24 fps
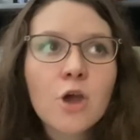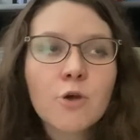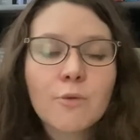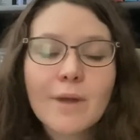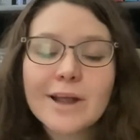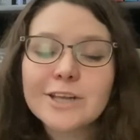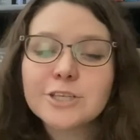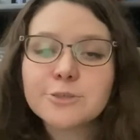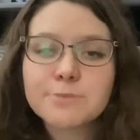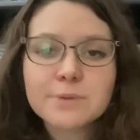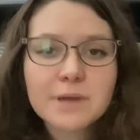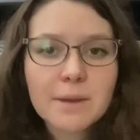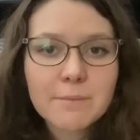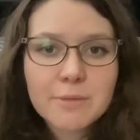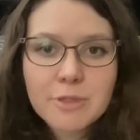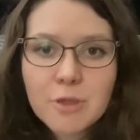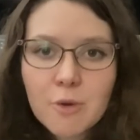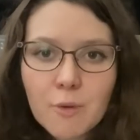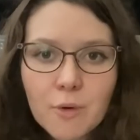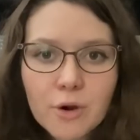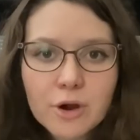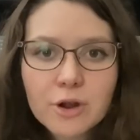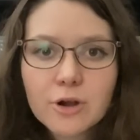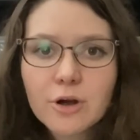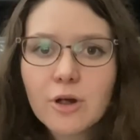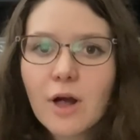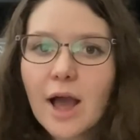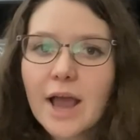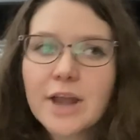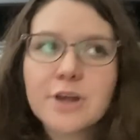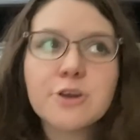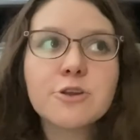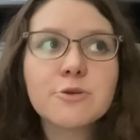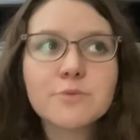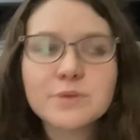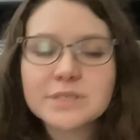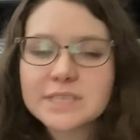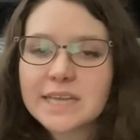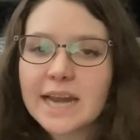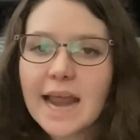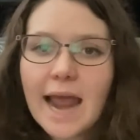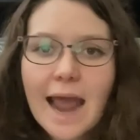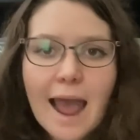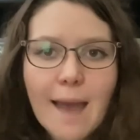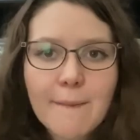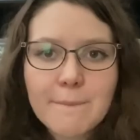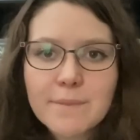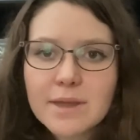Rachel becoming the Oracle, I knew was going
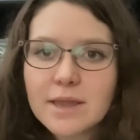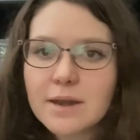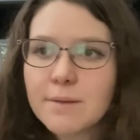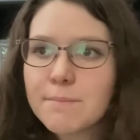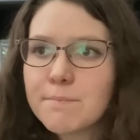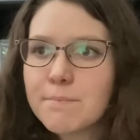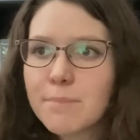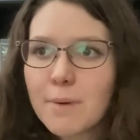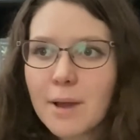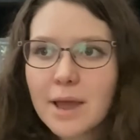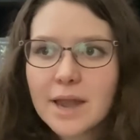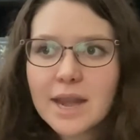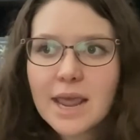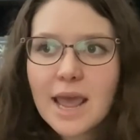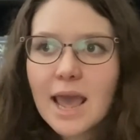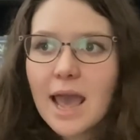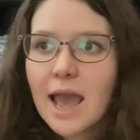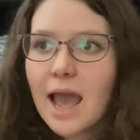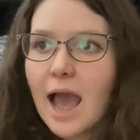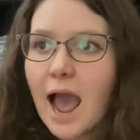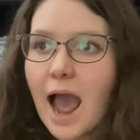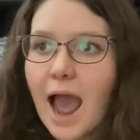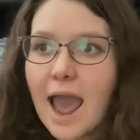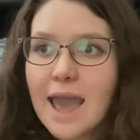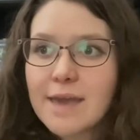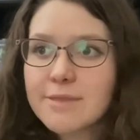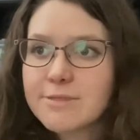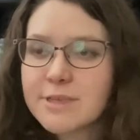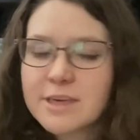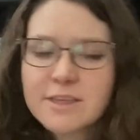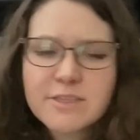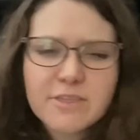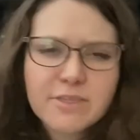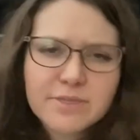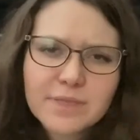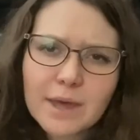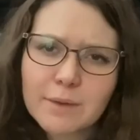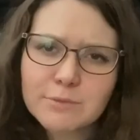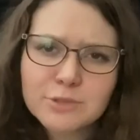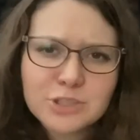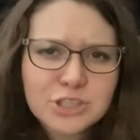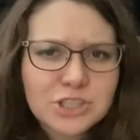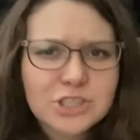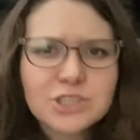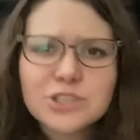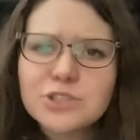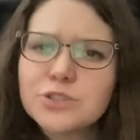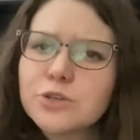to happen, but I think that
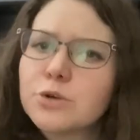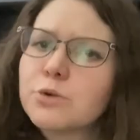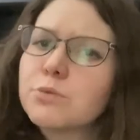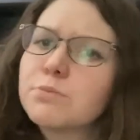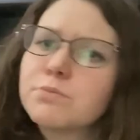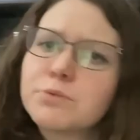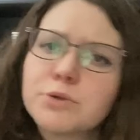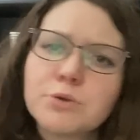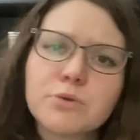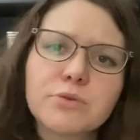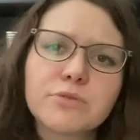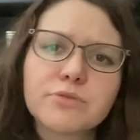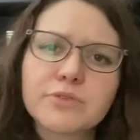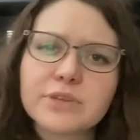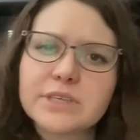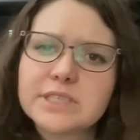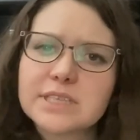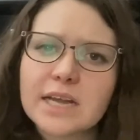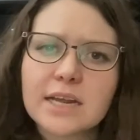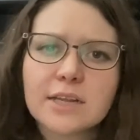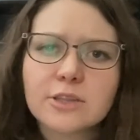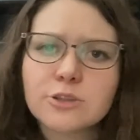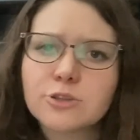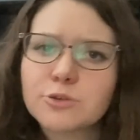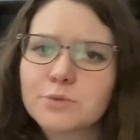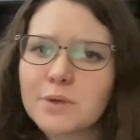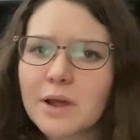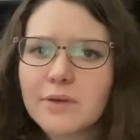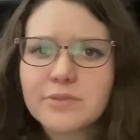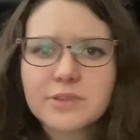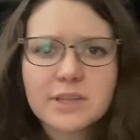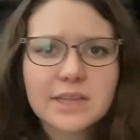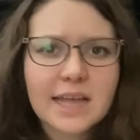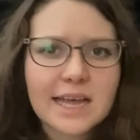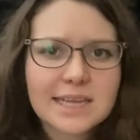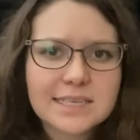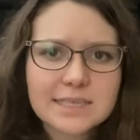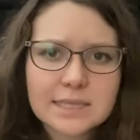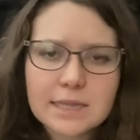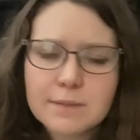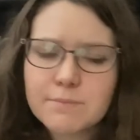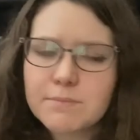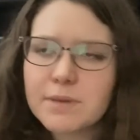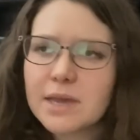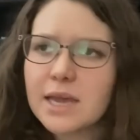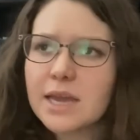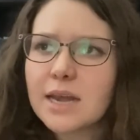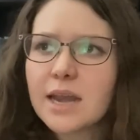was just so beautifully done throughout The Last
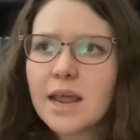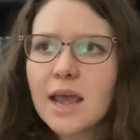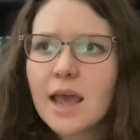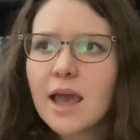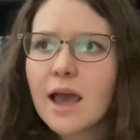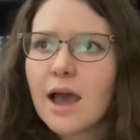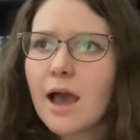Olympian.